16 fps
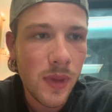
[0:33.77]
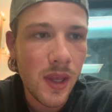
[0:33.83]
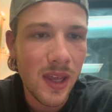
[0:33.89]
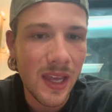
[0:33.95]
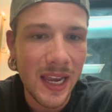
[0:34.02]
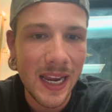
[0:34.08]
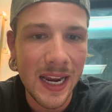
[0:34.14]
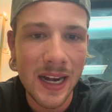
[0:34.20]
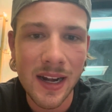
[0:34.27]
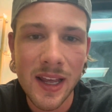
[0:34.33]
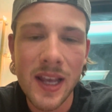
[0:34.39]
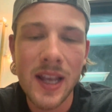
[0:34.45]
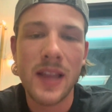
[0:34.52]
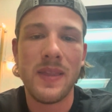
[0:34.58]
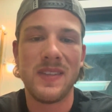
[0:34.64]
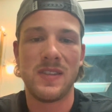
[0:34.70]
And
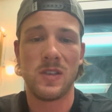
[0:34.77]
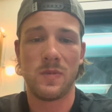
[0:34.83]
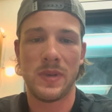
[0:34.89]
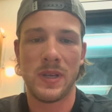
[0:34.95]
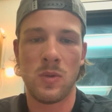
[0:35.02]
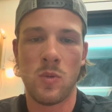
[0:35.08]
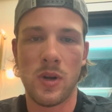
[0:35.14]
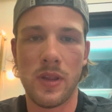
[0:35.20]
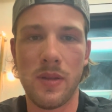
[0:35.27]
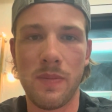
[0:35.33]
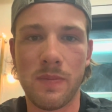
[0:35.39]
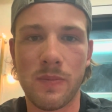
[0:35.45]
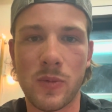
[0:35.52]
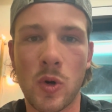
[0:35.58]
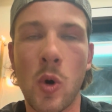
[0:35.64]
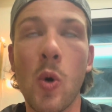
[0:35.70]
this has been one of the
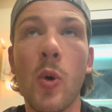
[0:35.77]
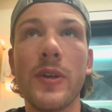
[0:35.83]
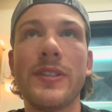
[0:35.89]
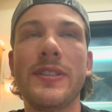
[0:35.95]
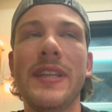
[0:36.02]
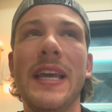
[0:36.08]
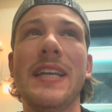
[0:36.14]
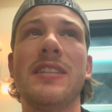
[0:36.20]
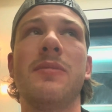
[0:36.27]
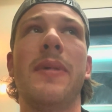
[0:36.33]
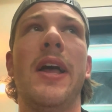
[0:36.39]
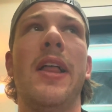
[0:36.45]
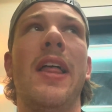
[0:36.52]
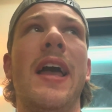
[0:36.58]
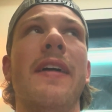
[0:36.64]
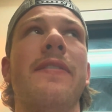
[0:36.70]
coolest things in my
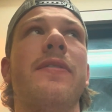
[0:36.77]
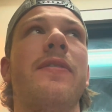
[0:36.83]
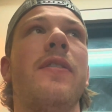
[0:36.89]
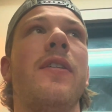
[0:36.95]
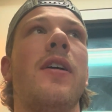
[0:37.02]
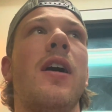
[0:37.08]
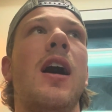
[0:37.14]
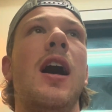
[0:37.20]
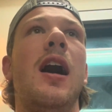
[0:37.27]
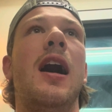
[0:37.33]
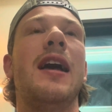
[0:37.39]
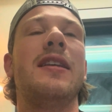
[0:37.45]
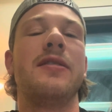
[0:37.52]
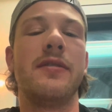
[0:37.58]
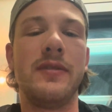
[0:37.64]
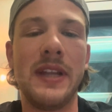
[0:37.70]
life
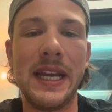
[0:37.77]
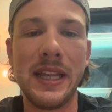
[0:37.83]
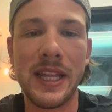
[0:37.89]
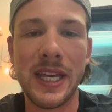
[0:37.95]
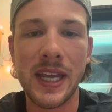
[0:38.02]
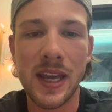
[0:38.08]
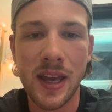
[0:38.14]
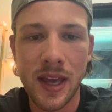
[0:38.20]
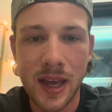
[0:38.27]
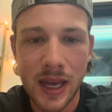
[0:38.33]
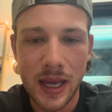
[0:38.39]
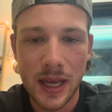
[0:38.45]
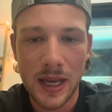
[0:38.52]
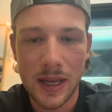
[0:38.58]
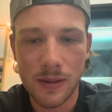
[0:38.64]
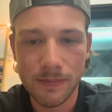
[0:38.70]
as of lately.
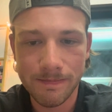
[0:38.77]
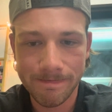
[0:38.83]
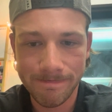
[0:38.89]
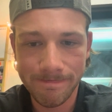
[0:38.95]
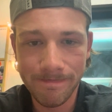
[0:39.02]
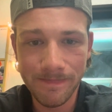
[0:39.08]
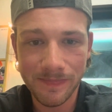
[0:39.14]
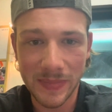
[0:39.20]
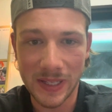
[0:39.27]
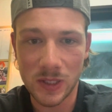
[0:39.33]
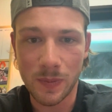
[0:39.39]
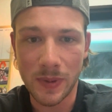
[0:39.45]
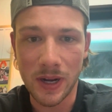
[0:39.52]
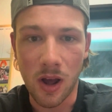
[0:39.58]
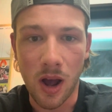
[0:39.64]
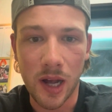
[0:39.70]
It's
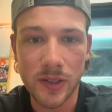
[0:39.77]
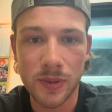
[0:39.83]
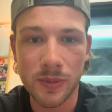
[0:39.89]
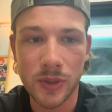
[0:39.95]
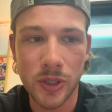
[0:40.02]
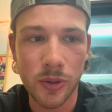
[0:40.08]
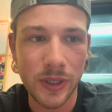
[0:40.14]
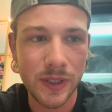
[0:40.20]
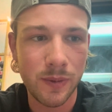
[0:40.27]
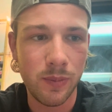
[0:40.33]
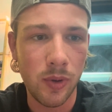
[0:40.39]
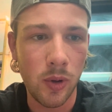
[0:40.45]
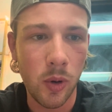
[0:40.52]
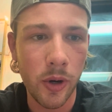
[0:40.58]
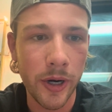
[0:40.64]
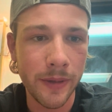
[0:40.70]
been awesome to
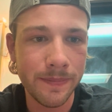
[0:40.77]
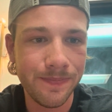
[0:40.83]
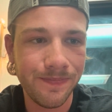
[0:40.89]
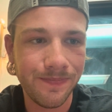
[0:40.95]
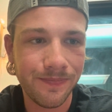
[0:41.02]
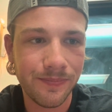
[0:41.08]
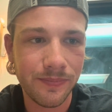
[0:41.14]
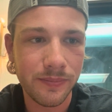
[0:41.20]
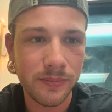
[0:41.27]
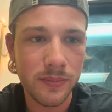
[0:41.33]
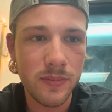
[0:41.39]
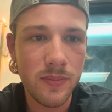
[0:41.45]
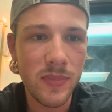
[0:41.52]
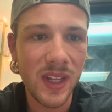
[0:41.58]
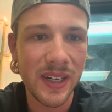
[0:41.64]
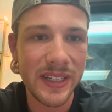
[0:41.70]
explore
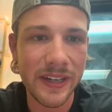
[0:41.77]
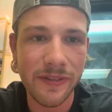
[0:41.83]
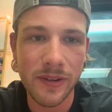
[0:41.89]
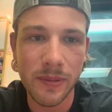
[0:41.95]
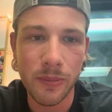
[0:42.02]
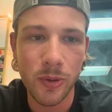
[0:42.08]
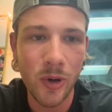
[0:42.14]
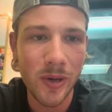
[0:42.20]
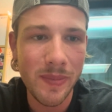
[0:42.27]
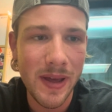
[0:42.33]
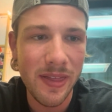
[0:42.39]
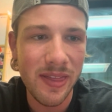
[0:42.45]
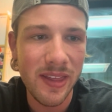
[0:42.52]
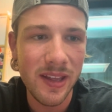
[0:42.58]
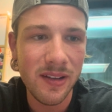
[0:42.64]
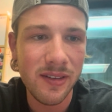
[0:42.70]
different brewing
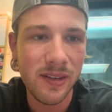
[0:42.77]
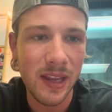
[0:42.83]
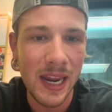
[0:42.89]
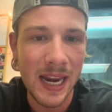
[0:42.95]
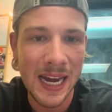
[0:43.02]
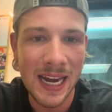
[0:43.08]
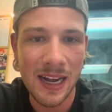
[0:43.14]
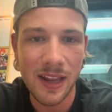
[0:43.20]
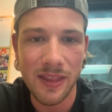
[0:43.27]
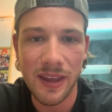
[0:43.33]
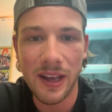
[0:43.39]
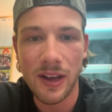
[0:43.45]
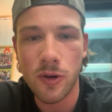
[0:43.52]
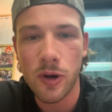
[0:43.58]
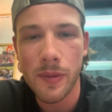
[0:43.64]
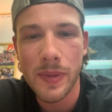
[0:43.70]
methods and the
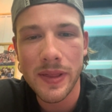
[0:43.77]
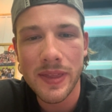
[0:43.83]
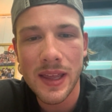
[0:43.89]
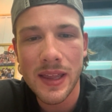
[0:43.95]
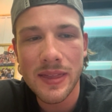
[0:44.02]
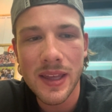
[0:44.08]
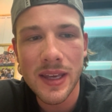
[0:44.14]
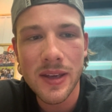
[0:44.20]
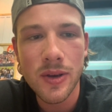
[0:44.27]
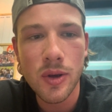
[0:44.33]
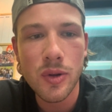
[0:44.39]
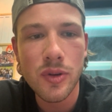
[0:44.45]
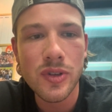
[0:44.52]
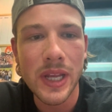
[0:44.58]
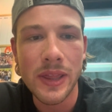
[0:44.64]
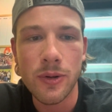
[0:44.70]
equipment that they
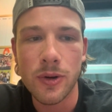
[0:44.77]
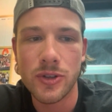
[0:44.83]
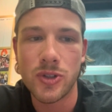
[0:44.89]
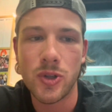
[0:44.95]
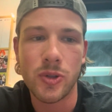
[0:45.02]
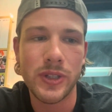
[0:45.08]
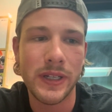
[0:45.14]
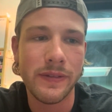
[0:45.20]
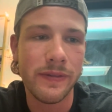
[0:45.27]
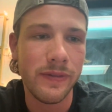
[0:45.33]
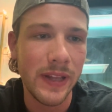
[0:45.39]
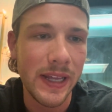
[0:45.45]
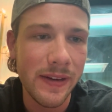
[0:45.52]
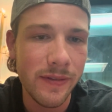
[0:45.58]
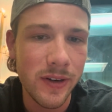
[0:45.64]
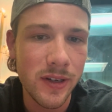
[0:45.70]
use and the resulting
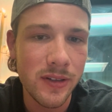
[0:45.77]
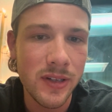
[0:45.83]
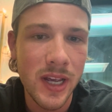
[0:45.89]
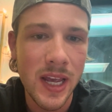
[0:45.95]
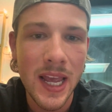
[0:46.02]
flavors